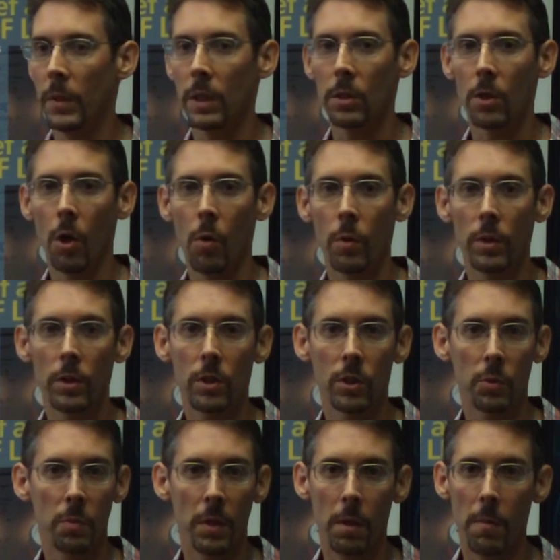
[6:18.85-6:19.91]
It's always
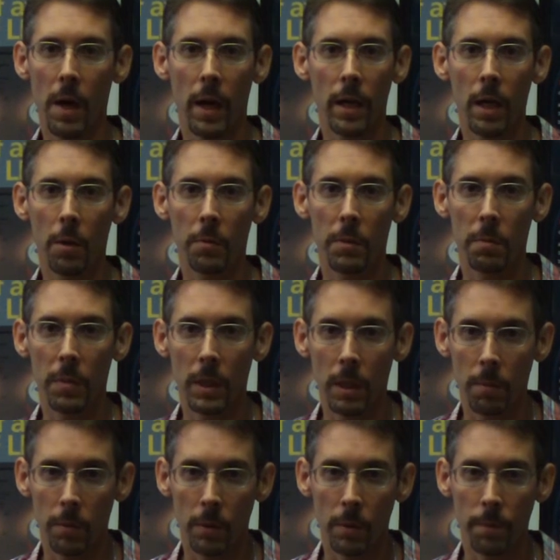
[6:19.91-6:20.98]
just been about helping
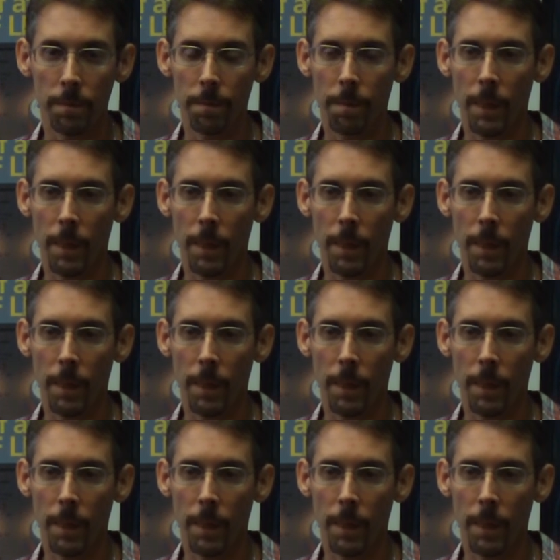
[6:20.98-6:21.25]
people.